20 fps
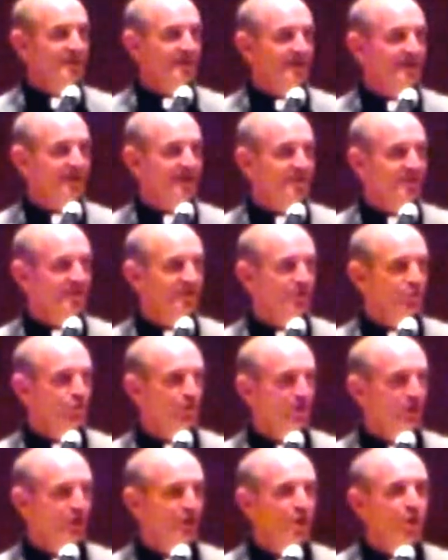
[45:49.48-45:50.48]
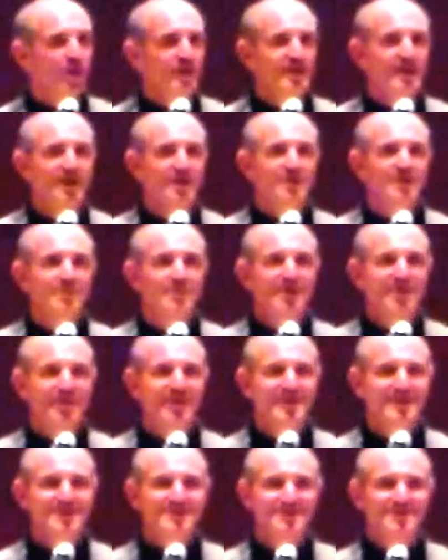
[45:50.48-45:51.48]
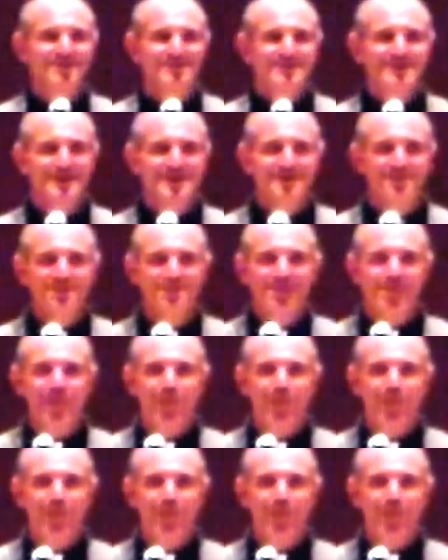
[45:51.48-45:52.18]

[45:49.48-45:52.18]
uh, going down to Anglicanism. So.